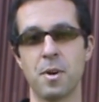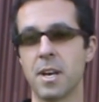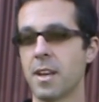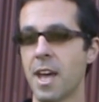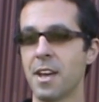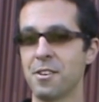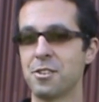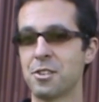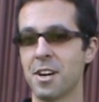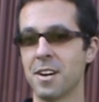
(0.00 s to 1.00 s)

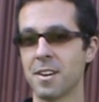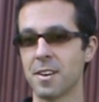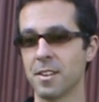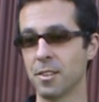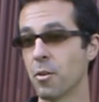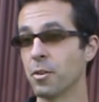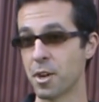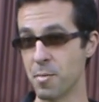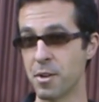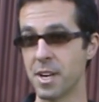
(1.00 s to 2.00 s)
engage local
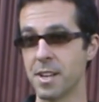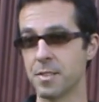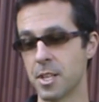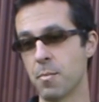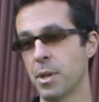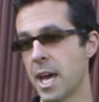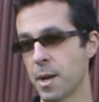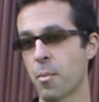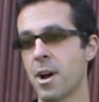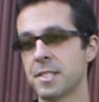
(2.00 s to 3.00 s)
communities in a
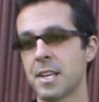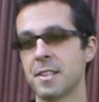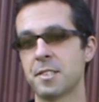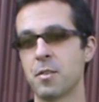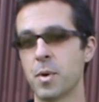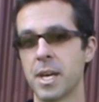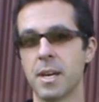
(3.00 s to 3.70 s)
planning process. And